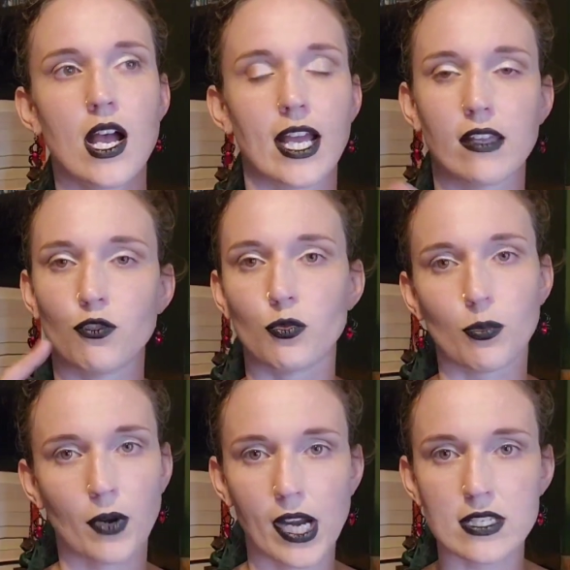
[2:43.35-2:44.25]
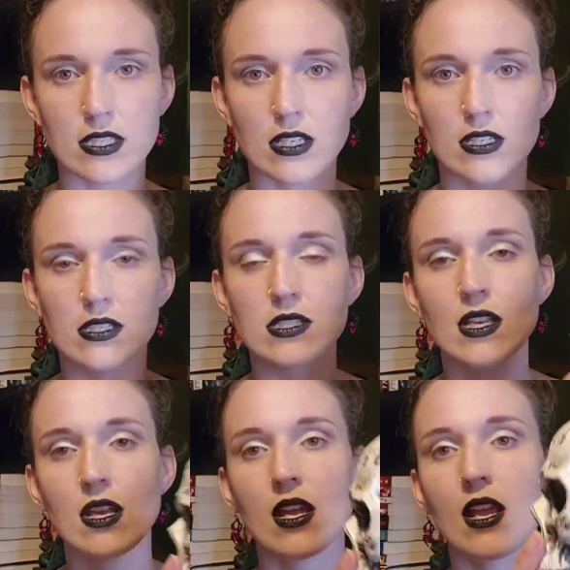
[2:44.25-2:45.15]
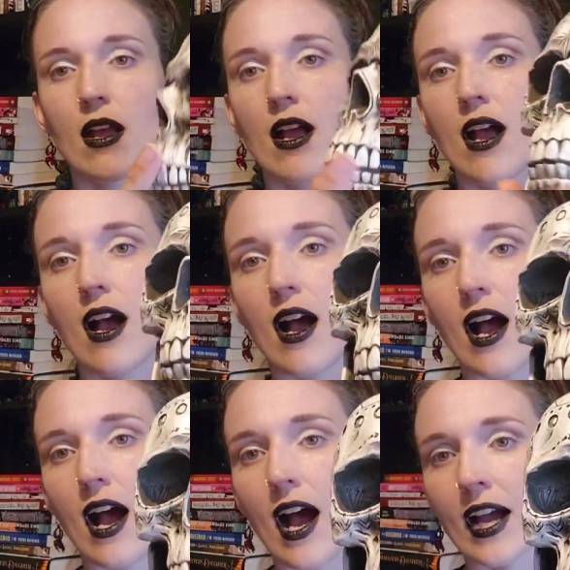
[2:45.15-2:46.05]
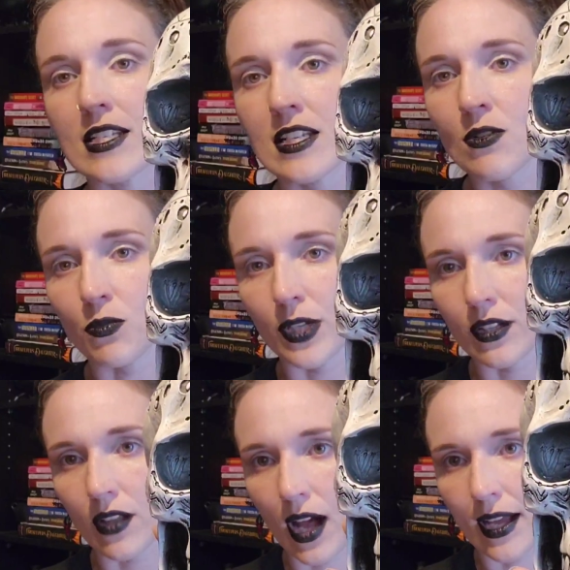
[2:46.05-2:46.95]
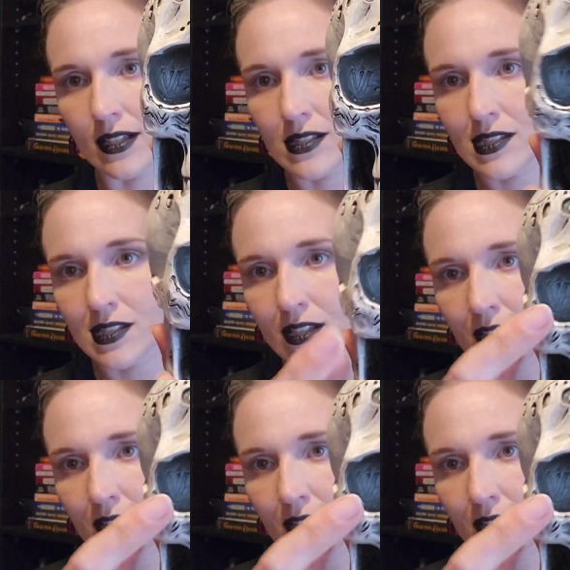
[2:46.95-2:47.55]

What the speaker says: I give you the prices. I didn't realize